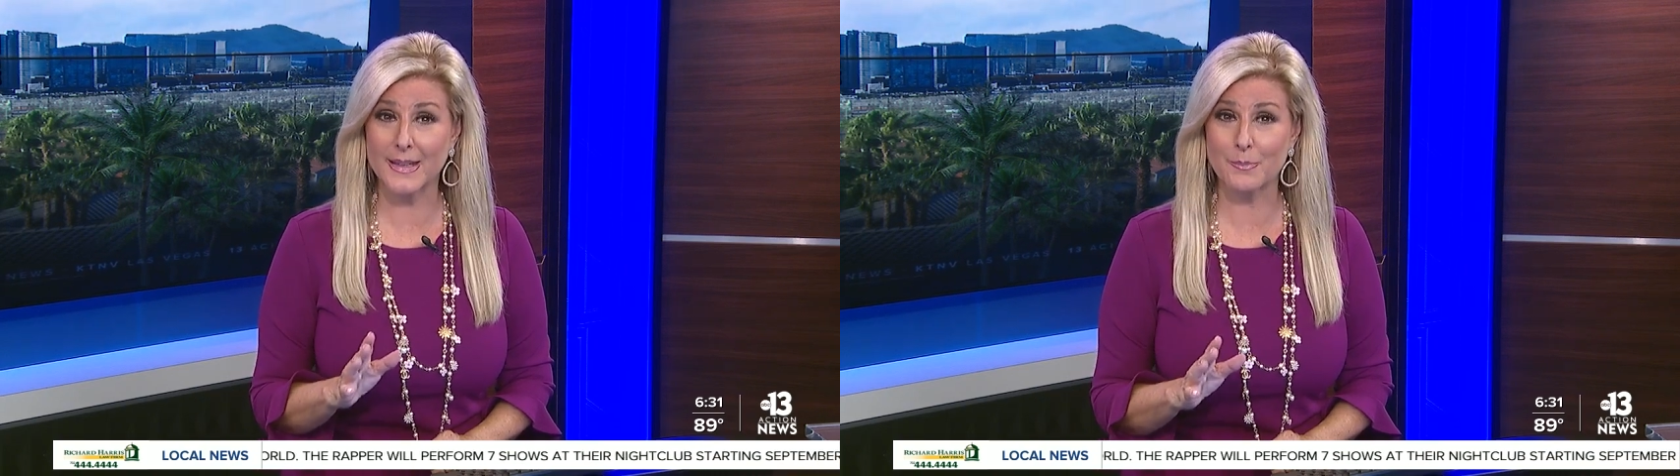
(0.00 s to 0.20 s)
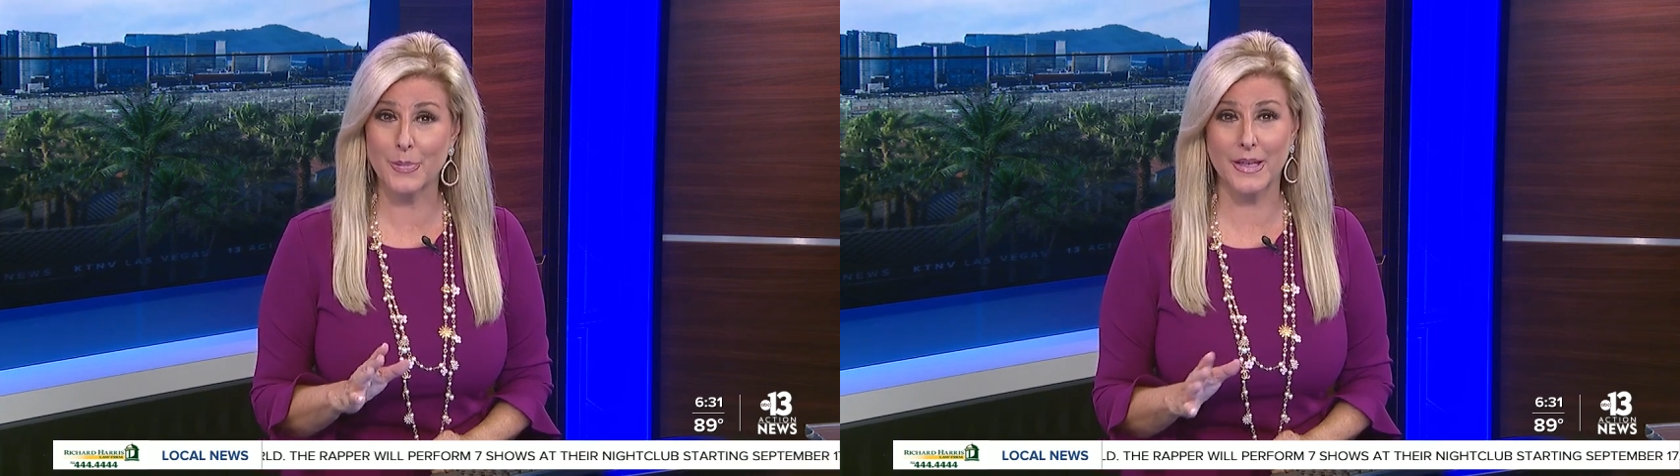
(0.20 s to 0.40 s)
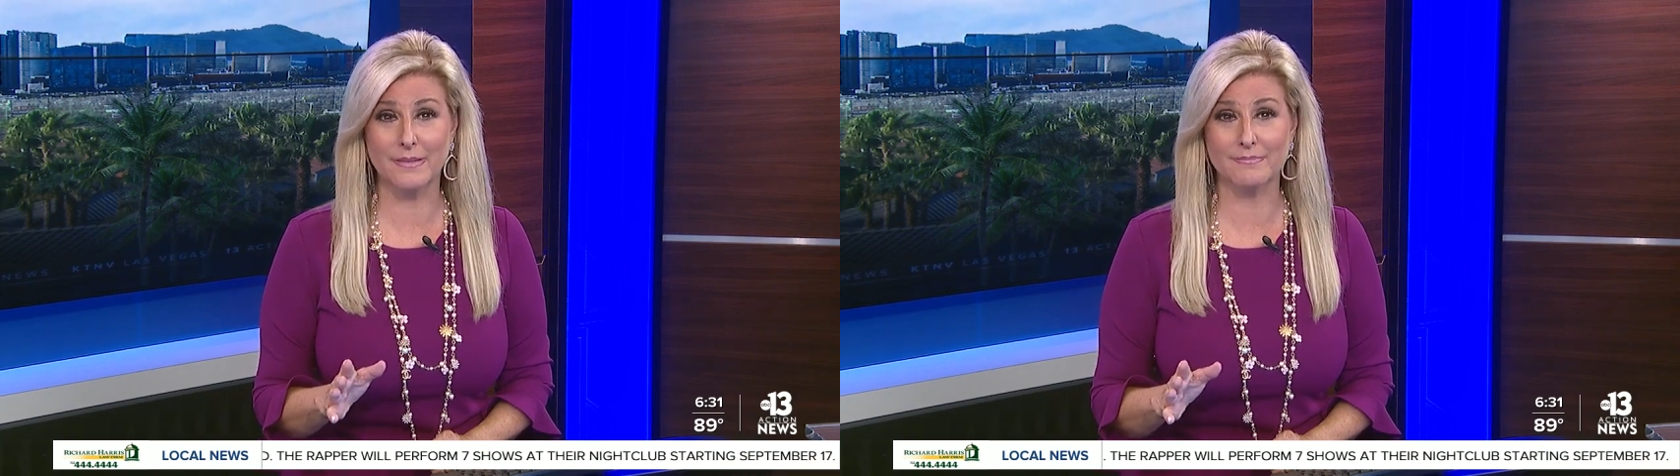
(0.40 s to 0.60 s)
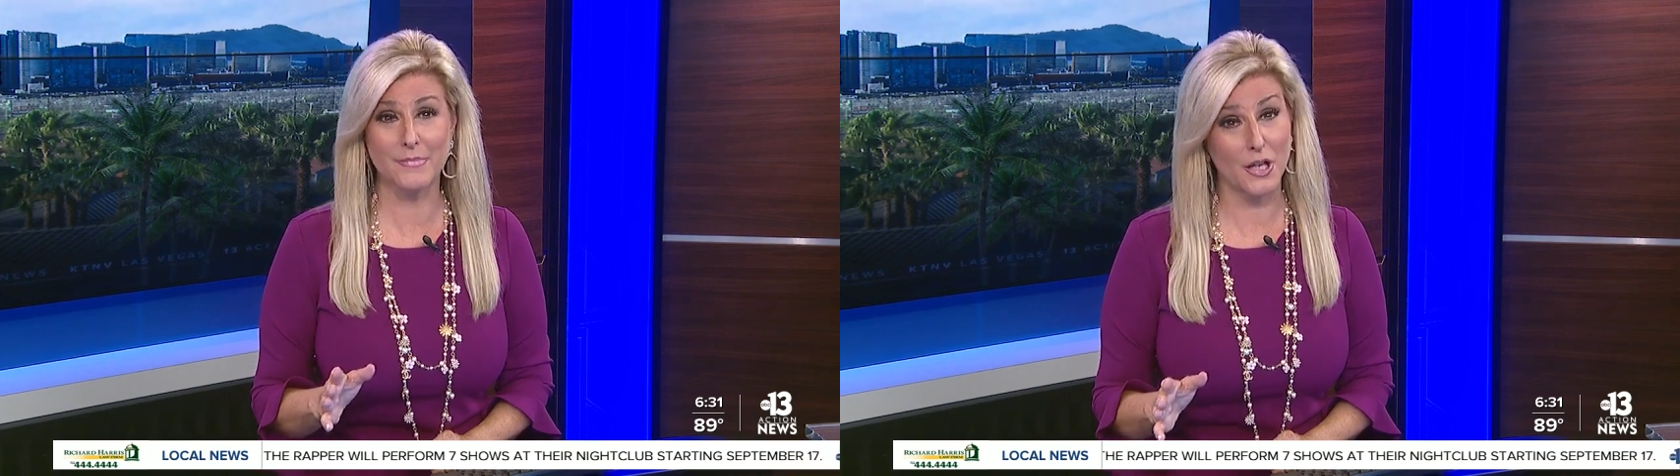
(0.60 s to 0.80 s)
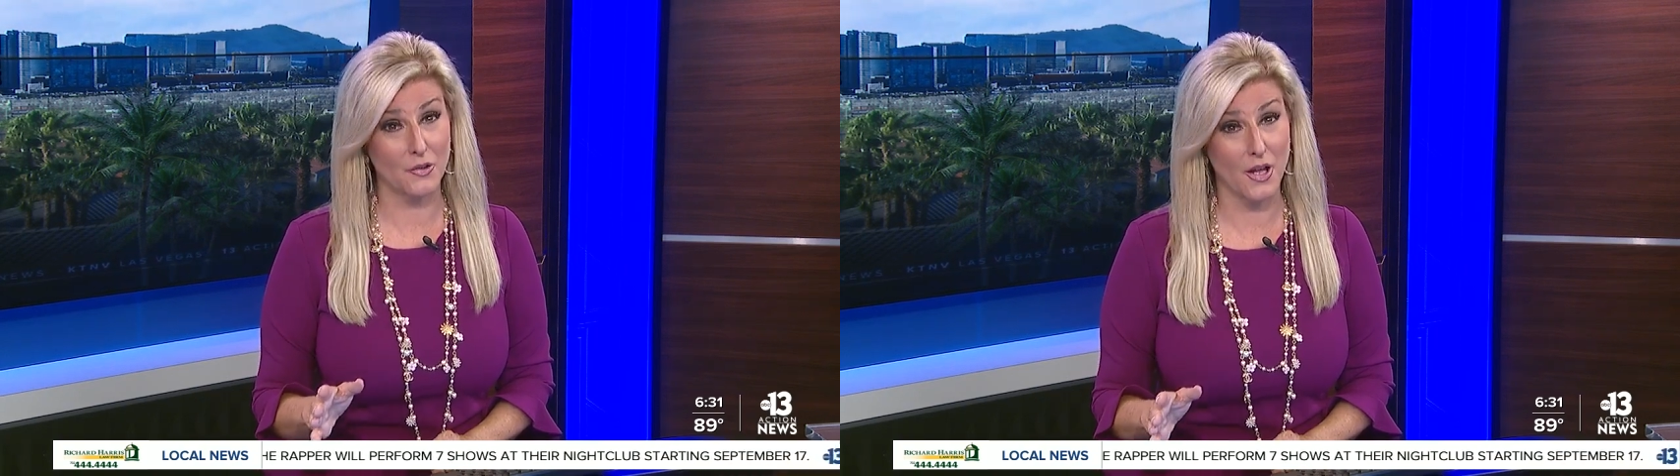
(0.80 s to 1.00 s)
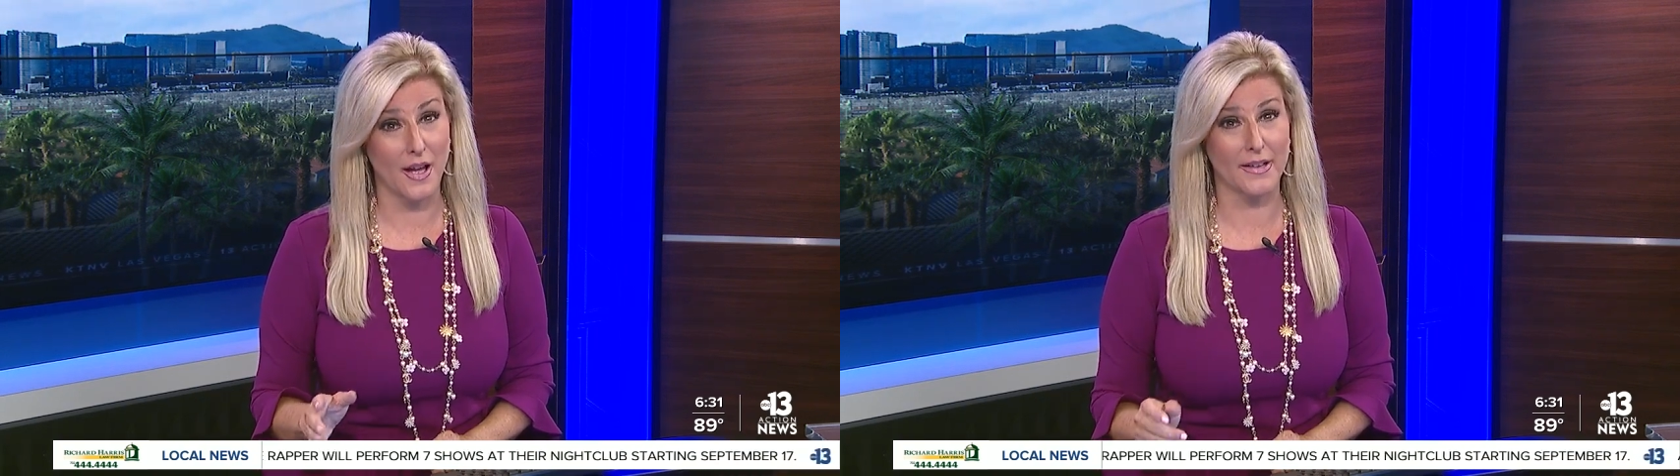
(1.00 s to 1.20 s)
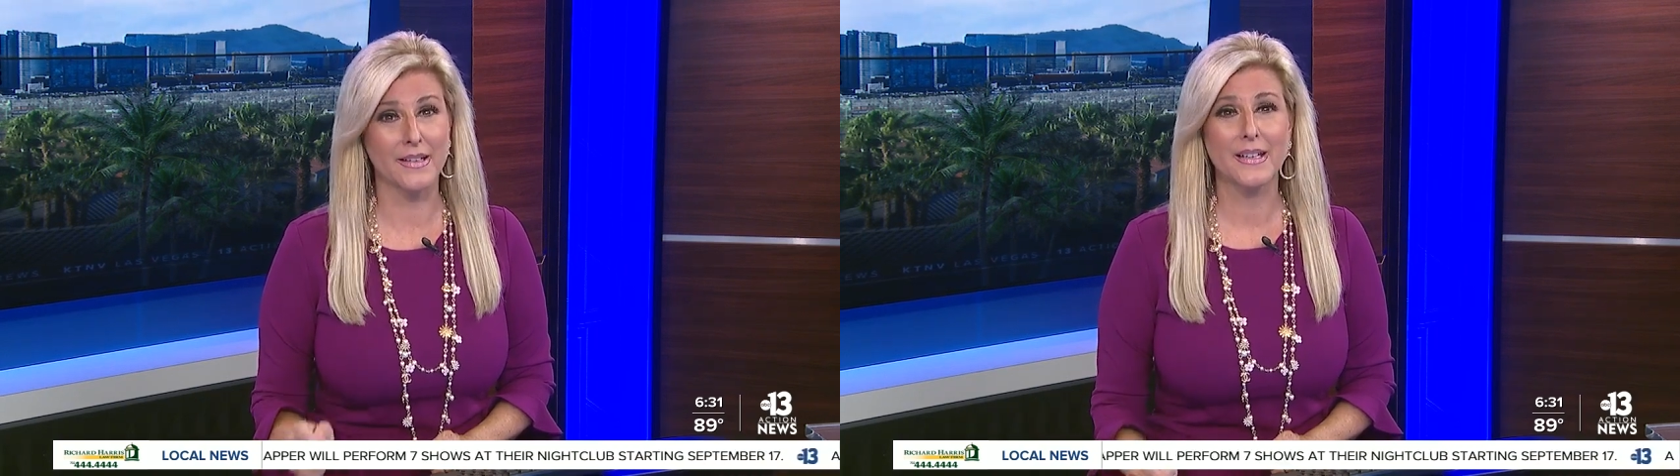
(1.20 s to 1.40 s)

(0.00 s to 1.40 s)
but not a lot.